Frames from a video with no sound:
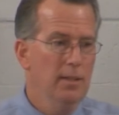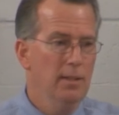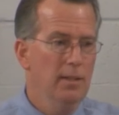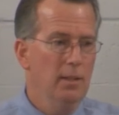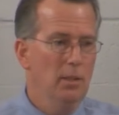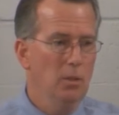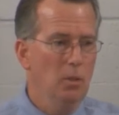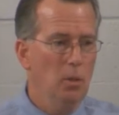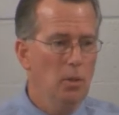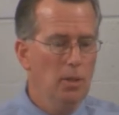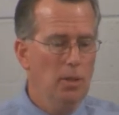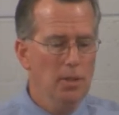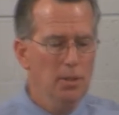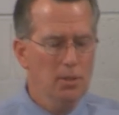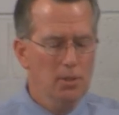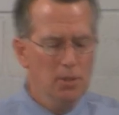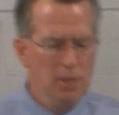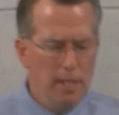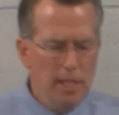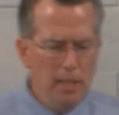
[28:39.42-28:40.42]
The
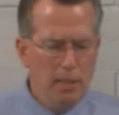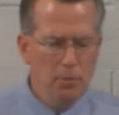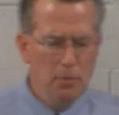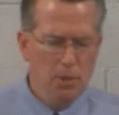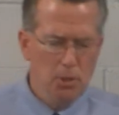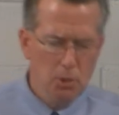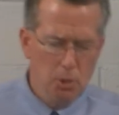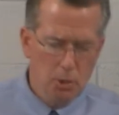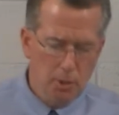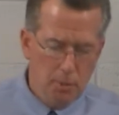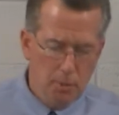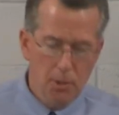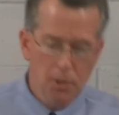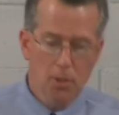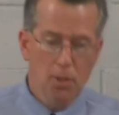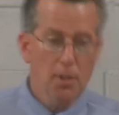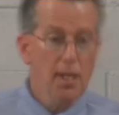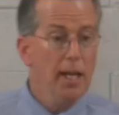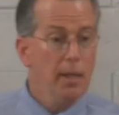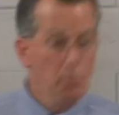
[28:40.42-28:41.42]
Lord seems in
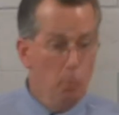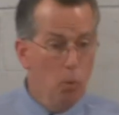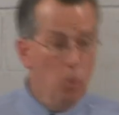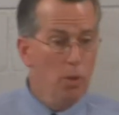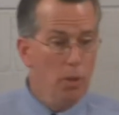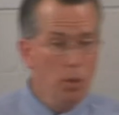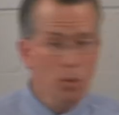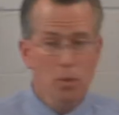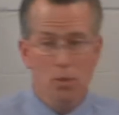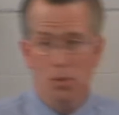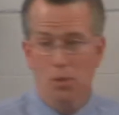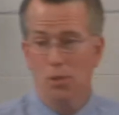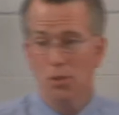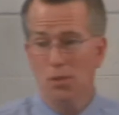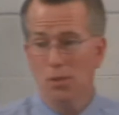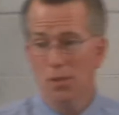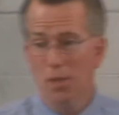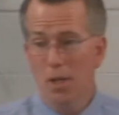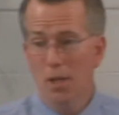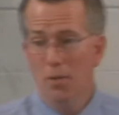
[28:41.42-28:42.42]
Scripture to take more
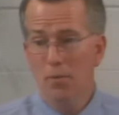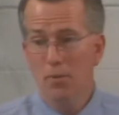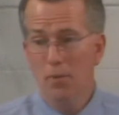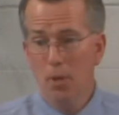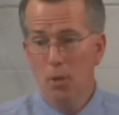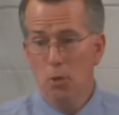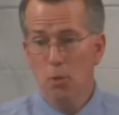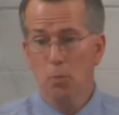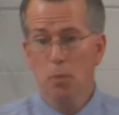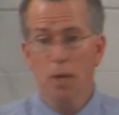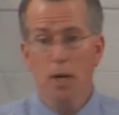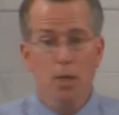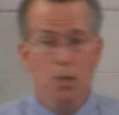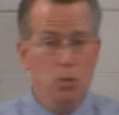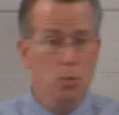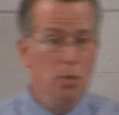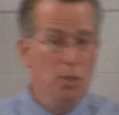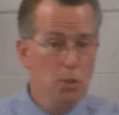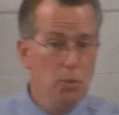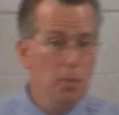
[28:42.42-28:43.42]
notice of those
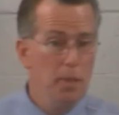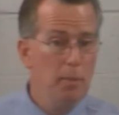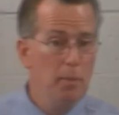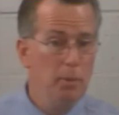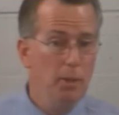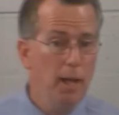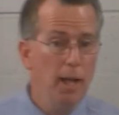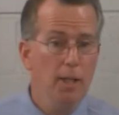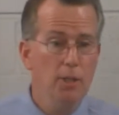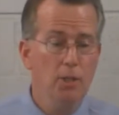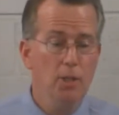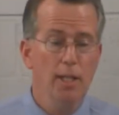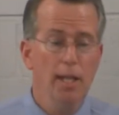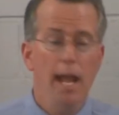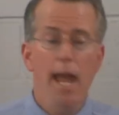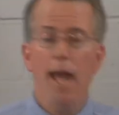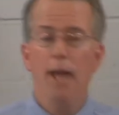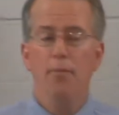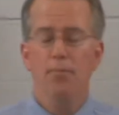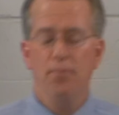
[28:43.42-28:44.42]
prayers when His people actually
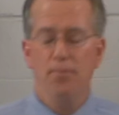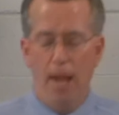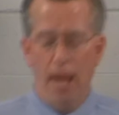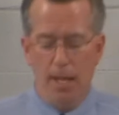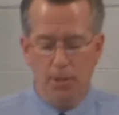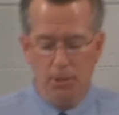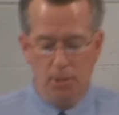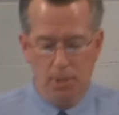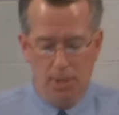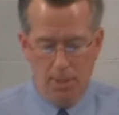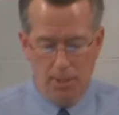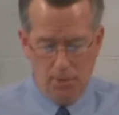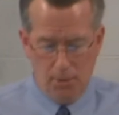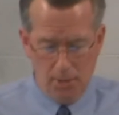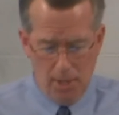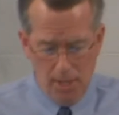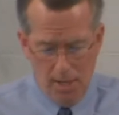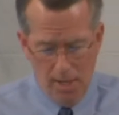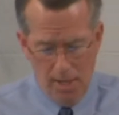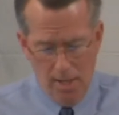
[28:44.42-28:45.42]
add
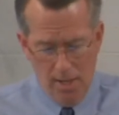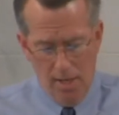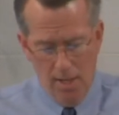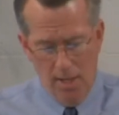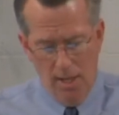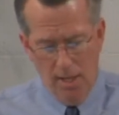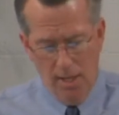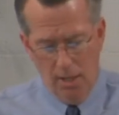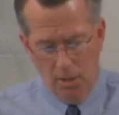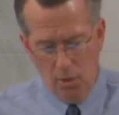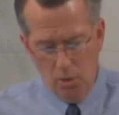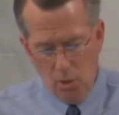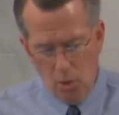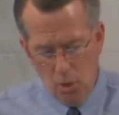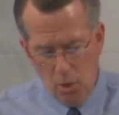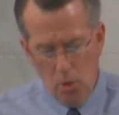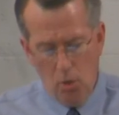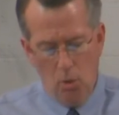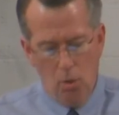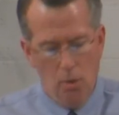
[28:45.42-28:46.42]
fastings uh,
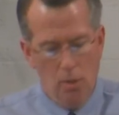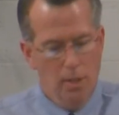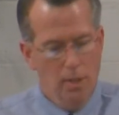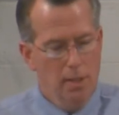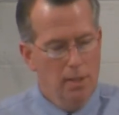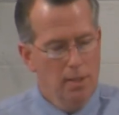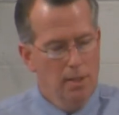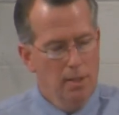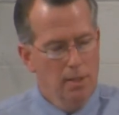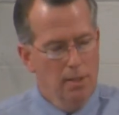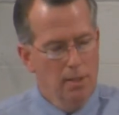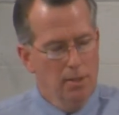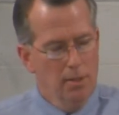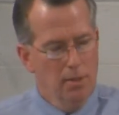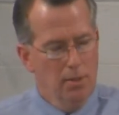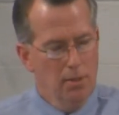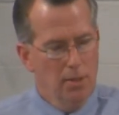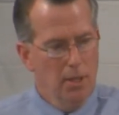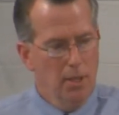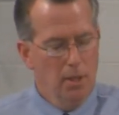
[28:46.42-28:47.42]
to
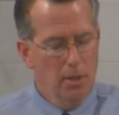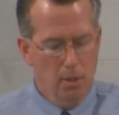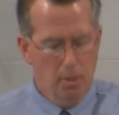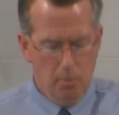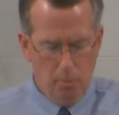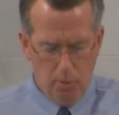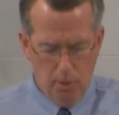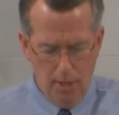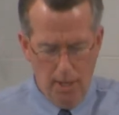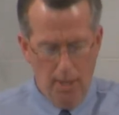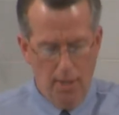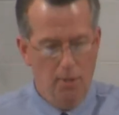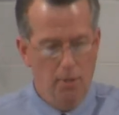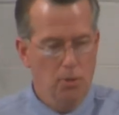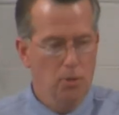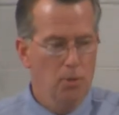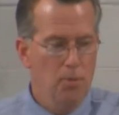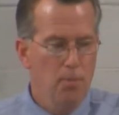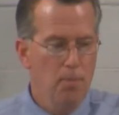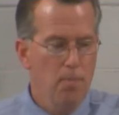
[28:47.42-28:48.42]
their
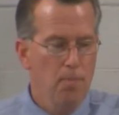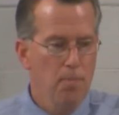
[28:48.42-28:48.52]
prayers.